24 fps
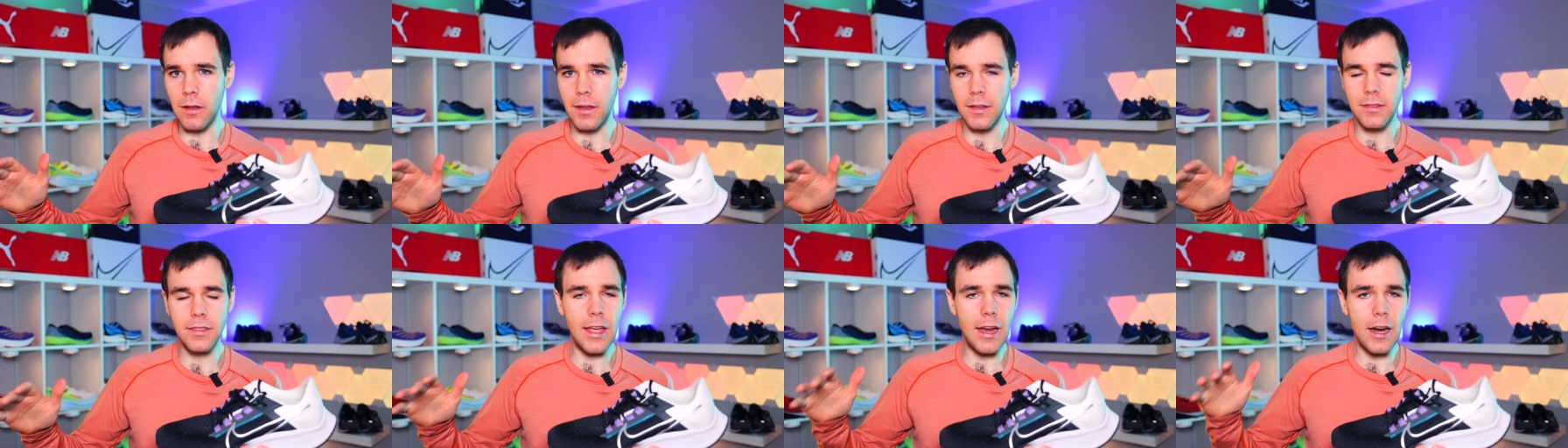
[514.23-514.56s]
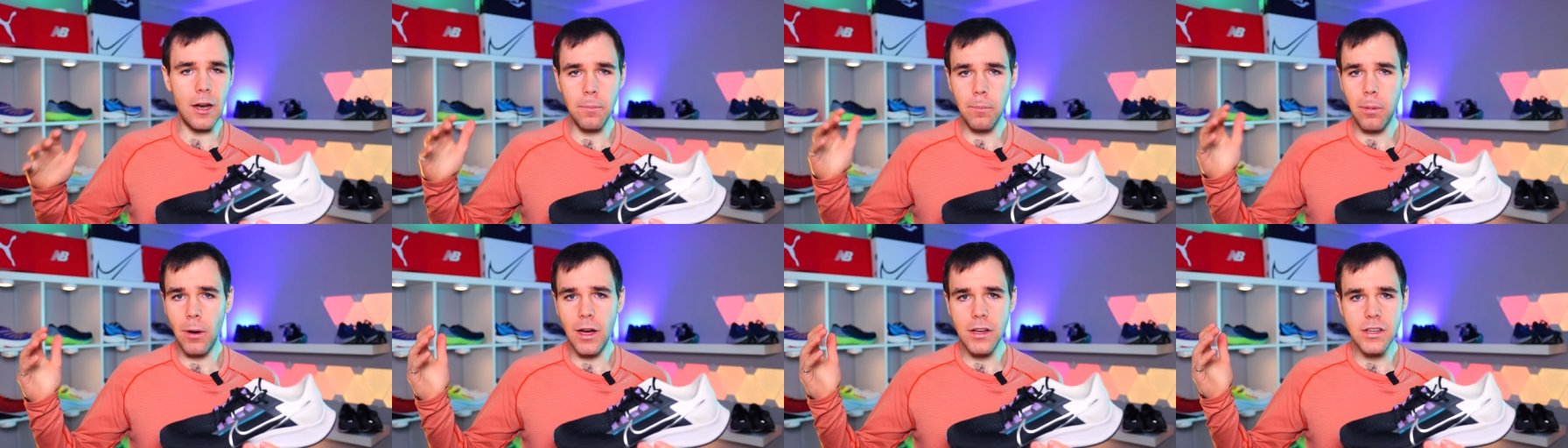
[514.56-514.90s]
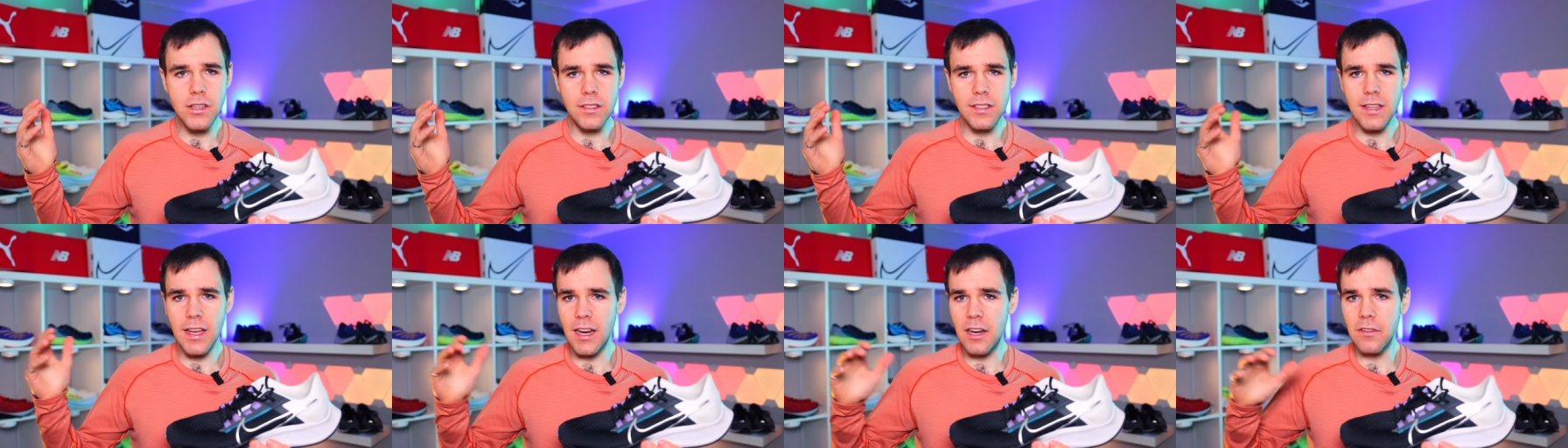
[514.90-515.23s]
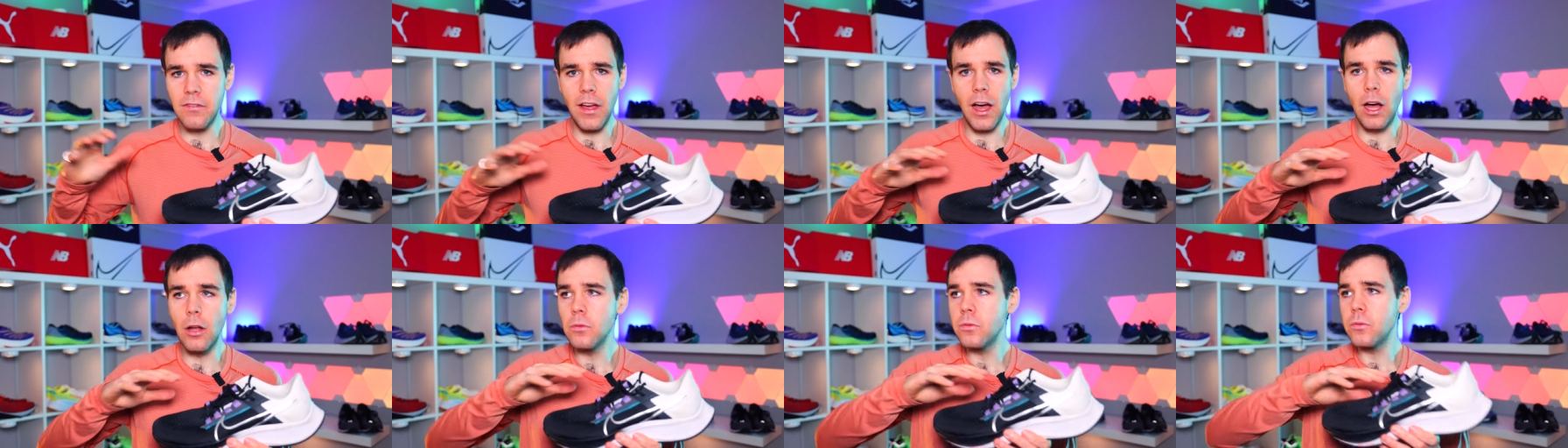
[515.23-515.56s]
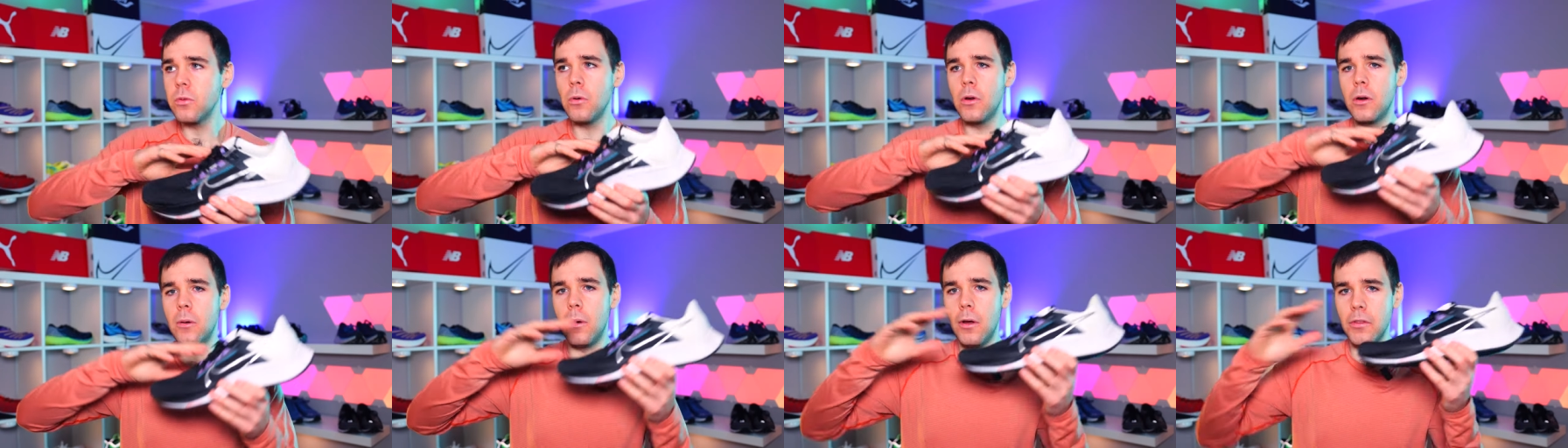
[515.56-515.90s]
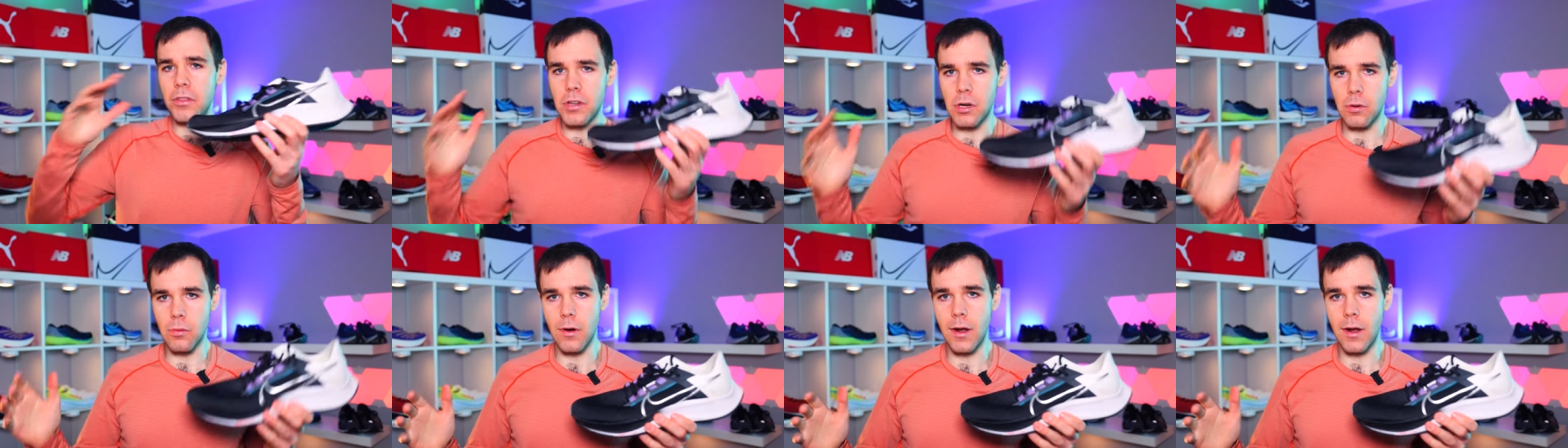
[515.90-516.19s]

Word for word: Like the AirPod just kind of helps me when I'm out there